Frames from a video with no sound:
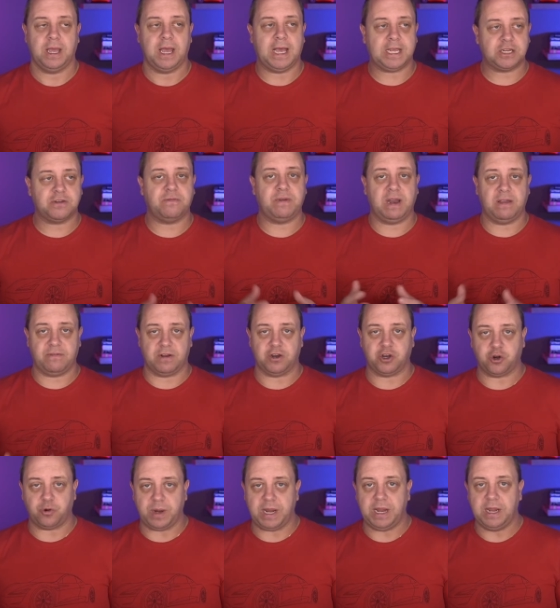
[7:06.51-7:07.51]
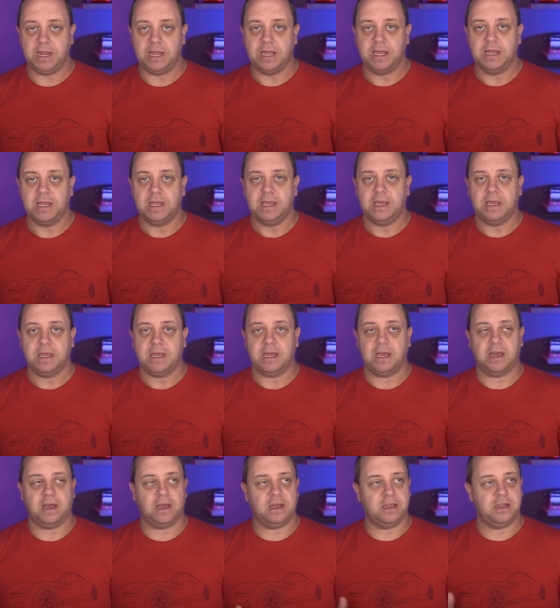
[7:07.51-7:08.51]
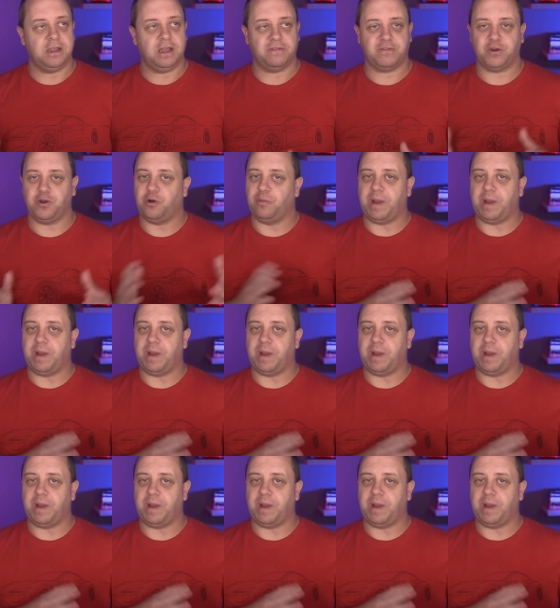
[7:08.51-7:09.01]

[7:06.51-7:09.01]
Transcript: As of level three, uh, you have to go